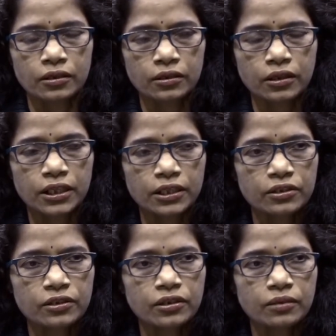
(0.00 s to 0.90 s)

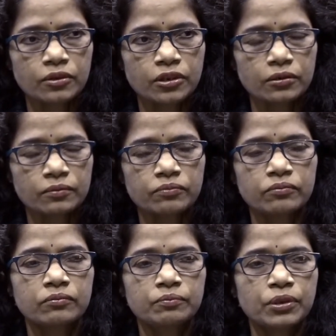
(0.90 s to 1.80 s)
conditions of the
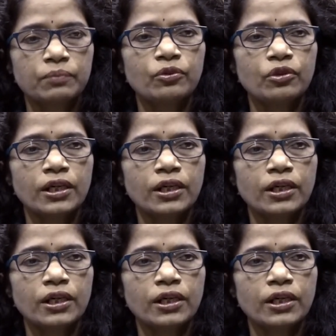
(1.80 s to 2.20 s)
people,